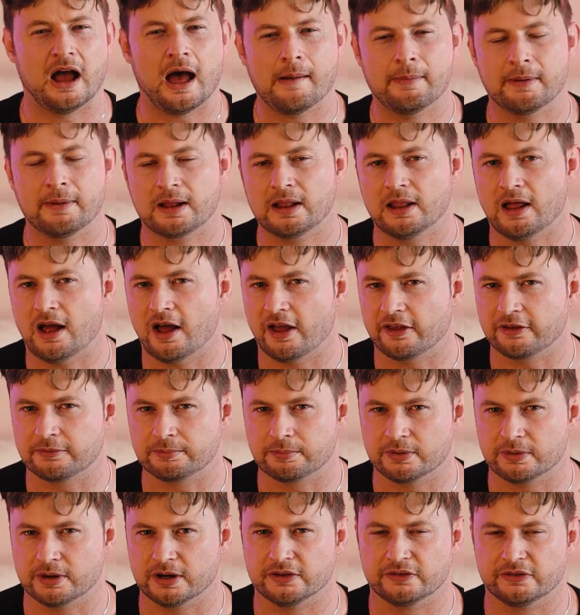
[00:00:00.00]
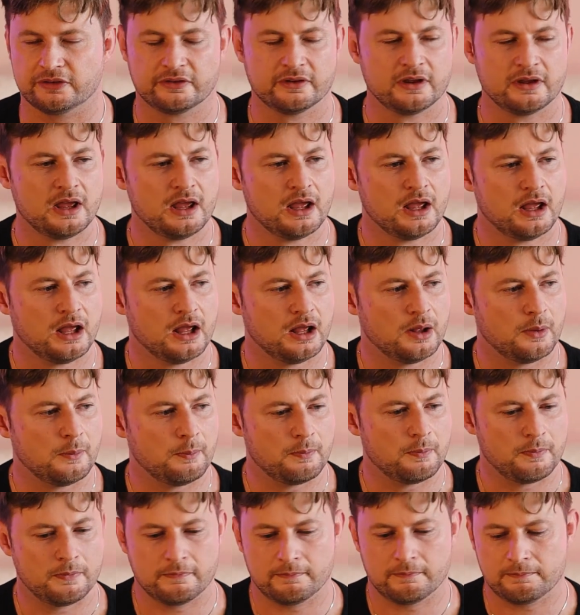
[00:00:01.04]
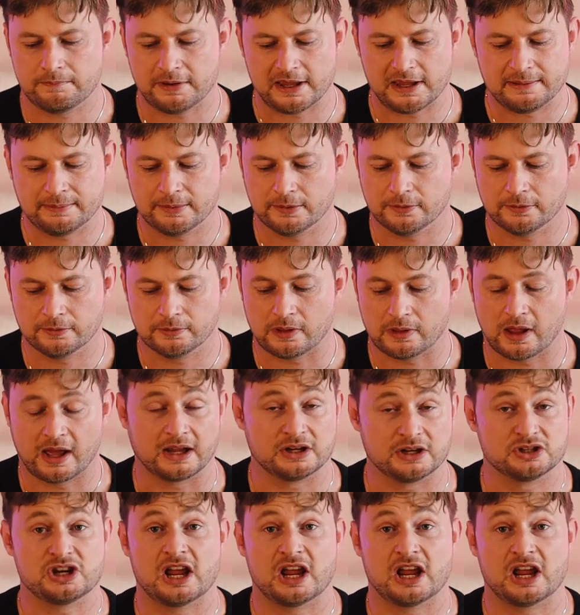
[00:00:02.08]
upper-class Brits, people like